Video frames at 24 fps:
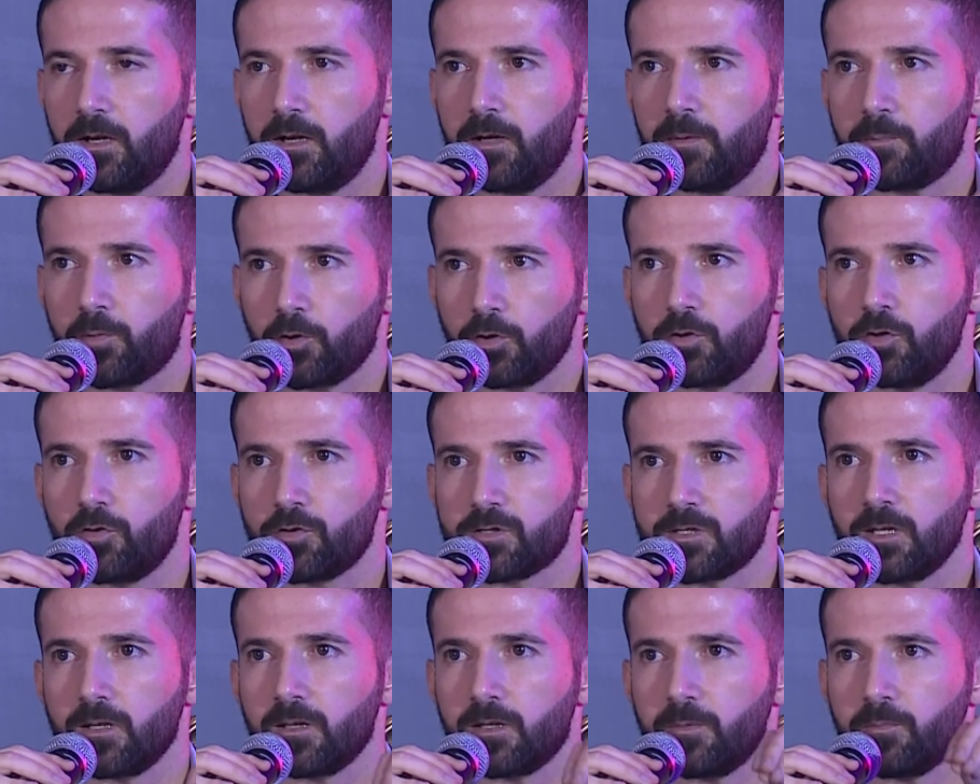
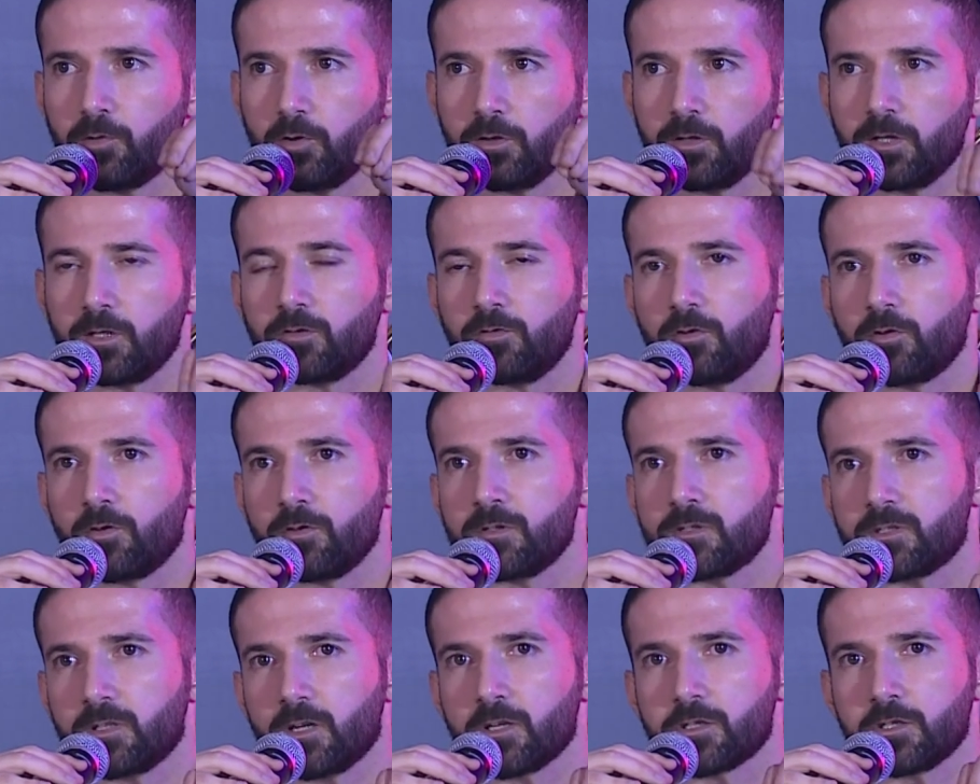producing the product or
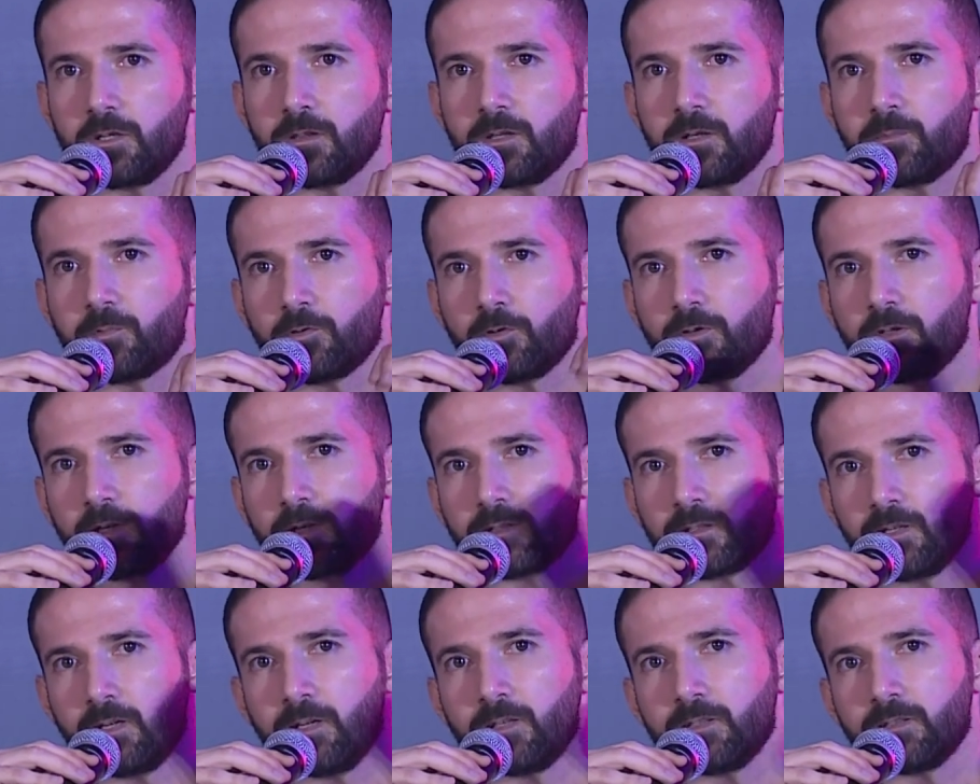construction the
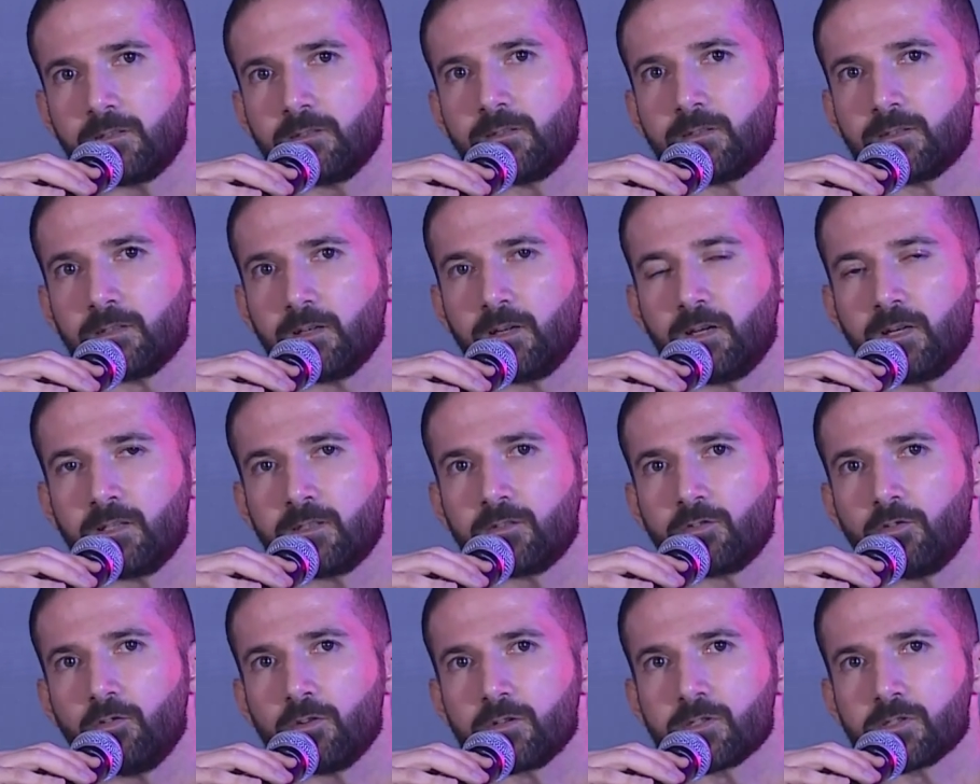product,
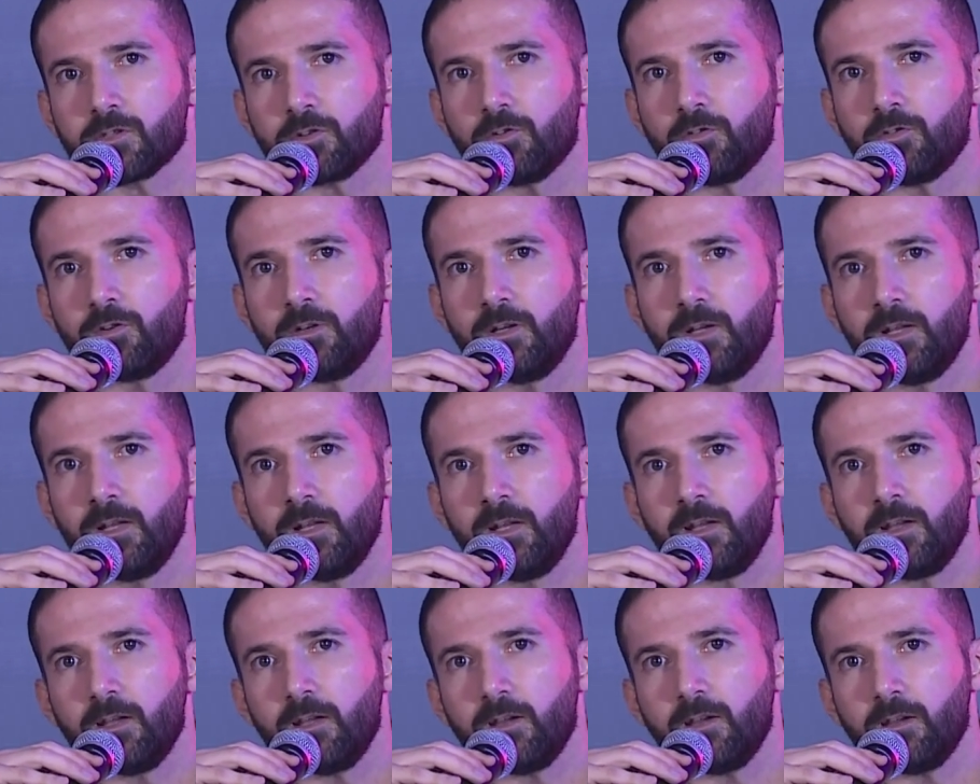and also
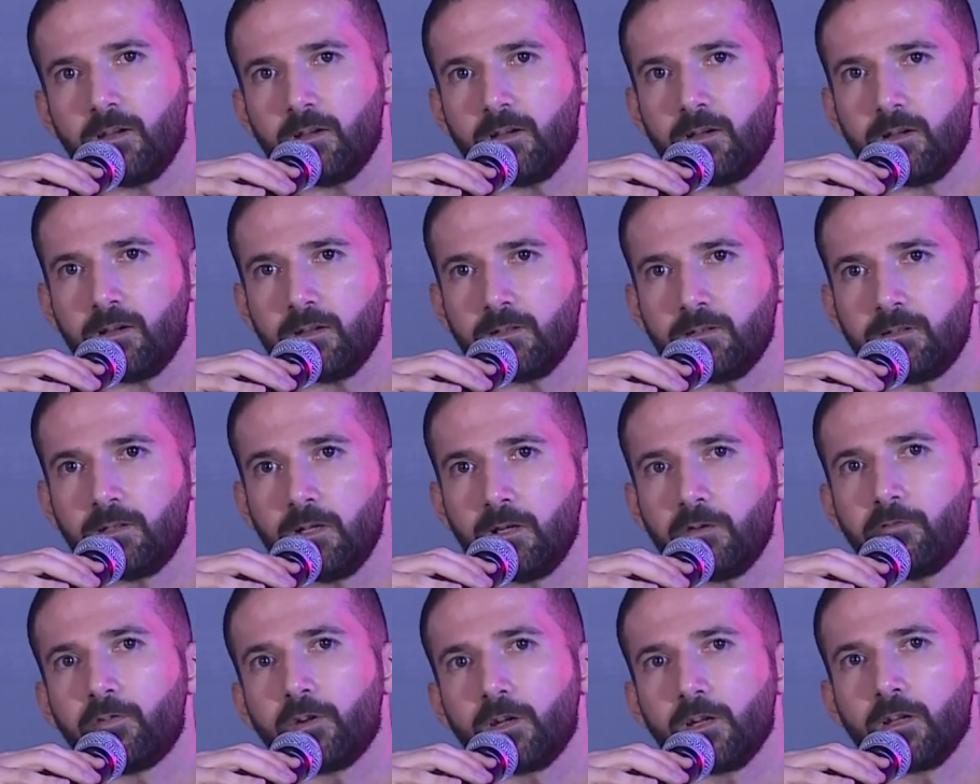
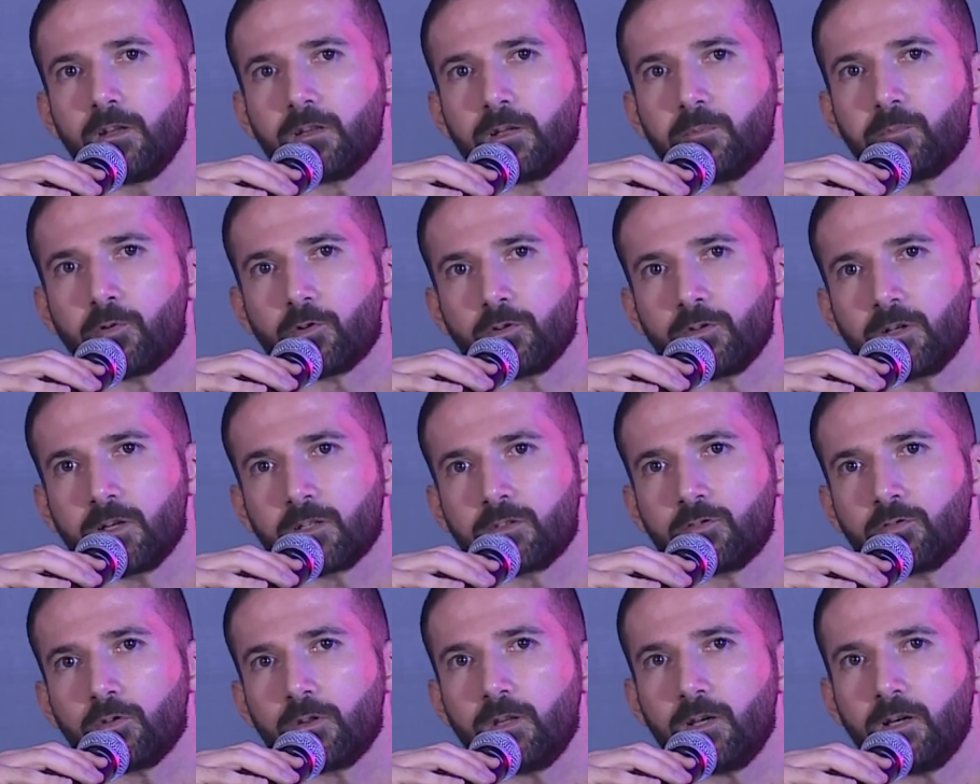delivering the
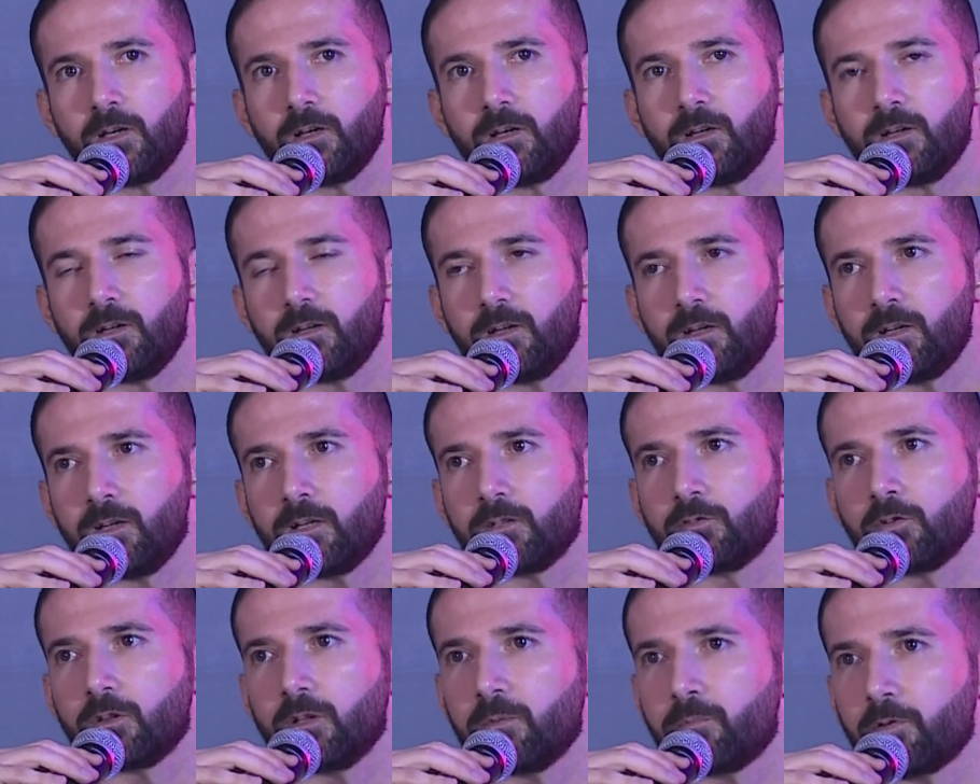product to
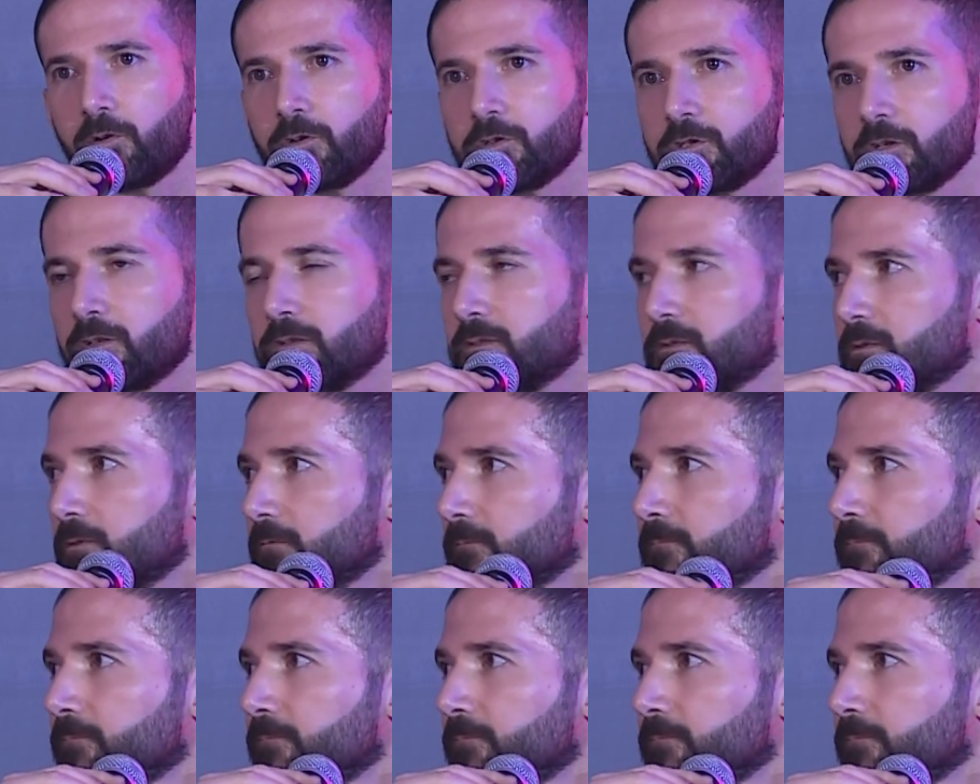the project.